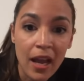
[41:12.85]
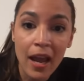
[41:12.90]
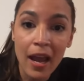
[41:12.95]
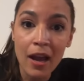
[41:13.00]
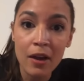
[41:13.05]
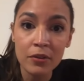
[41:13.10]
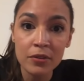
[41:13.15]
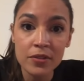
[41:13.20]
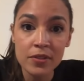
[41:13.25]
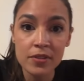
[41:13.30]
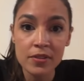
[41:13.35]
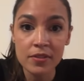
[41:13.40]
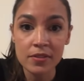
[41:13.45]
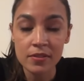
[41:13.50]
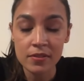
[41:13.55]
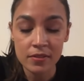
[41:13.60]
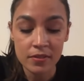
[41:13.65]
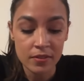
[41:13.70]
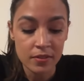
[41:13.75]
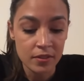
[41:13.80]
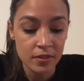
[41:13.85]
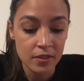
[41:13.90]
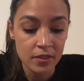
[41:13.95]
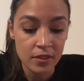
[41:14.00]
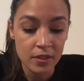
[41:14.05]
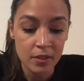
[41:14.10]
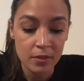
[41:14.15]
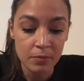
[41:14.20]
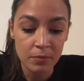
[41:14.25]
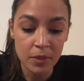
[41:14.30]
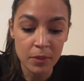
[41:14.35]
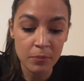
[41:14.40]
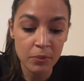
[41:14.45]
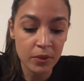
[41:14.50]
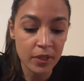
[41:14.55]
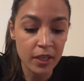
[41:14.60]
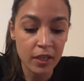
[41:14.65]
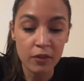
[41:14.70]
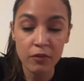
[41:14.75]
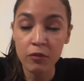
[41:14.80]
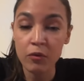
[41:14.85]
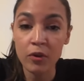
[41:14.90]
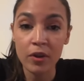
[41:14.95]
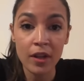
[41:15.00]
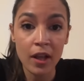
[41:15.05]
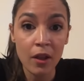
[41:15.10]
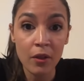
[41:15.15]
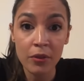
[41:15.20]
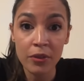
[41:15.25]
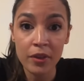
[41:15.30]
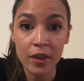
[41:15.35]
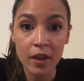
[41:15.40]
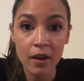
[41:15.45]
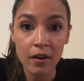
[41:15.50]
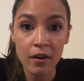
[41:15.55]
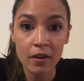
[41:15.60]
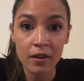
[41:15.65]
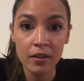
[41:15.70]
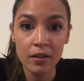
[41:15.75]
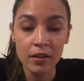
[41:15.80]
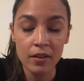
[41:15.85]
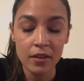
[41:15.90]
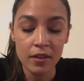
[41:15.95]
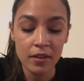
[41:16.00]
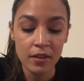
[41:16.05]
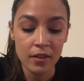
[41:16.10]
a house, people can't afford healthcare.